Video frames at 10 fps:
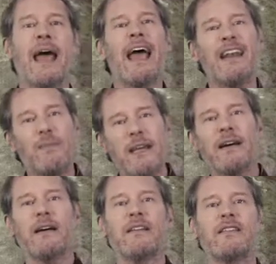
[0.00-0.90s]
and
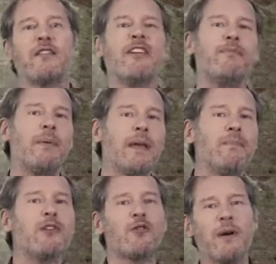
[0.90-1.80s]
because there have been
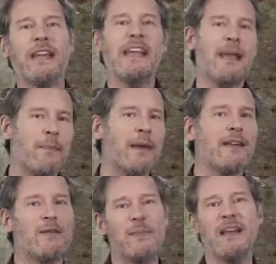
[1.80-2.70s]
between him
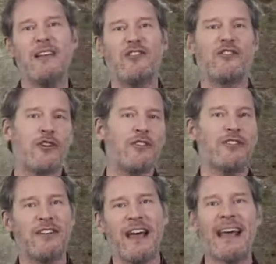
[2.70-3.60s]
and me
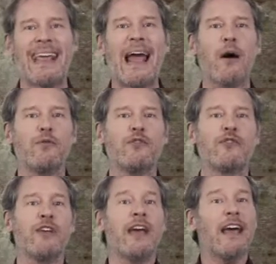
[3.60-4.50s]
certain accounts